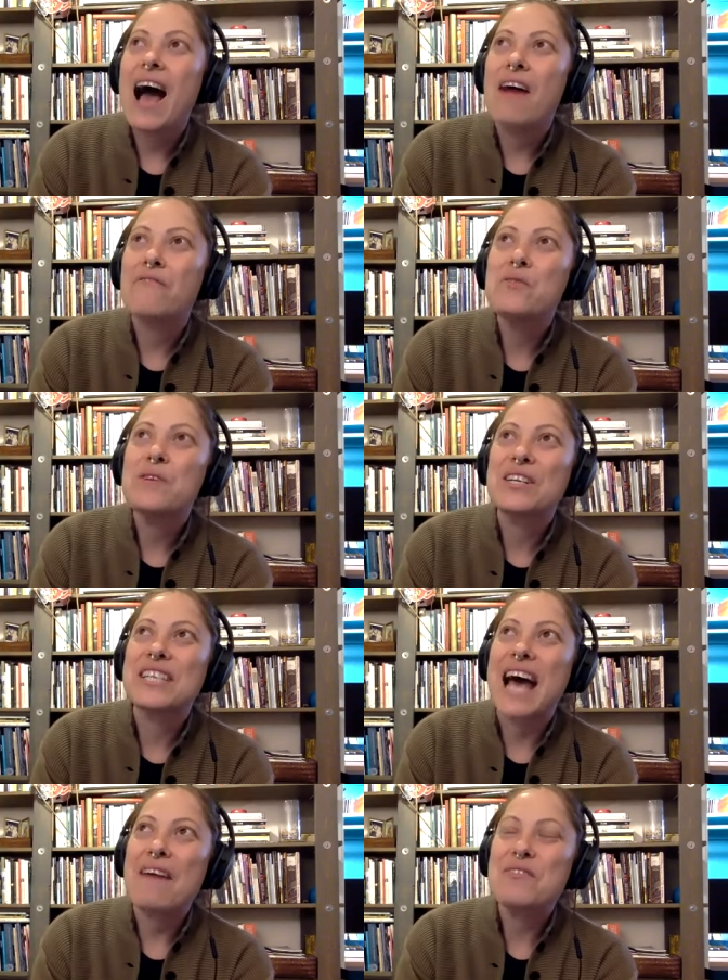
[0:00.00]
a few
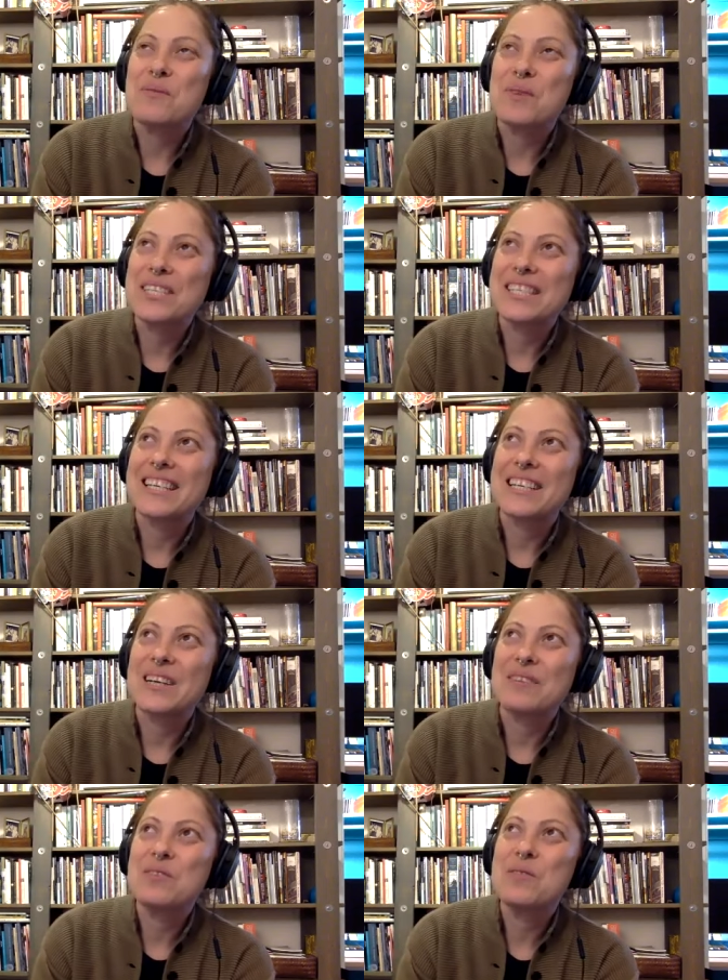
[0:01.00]
years afterwards, you
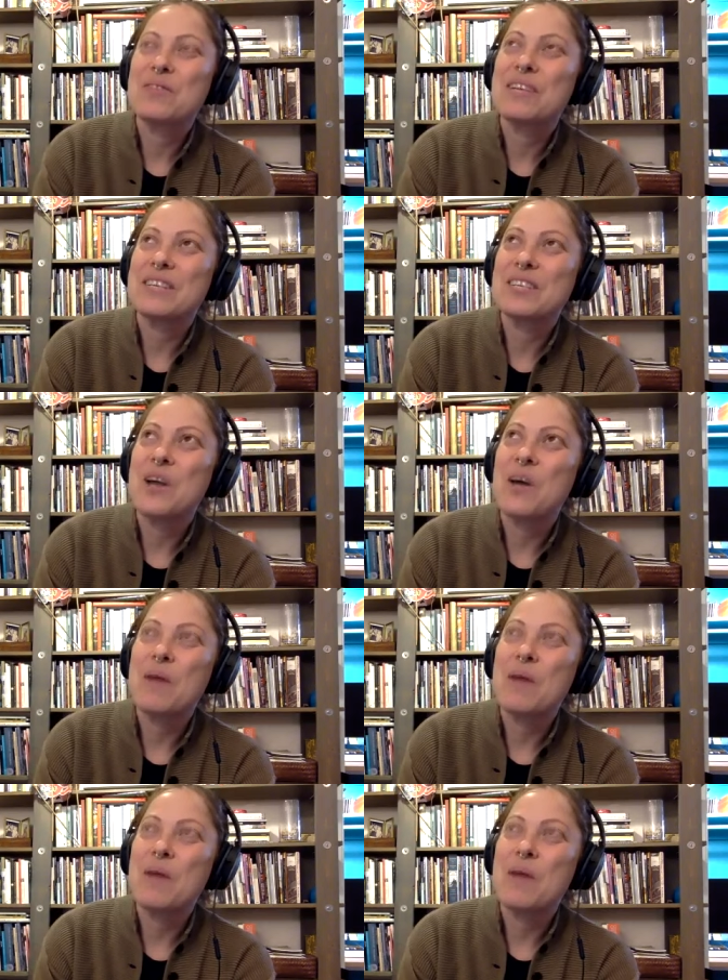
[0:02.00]
know, two or three years ago,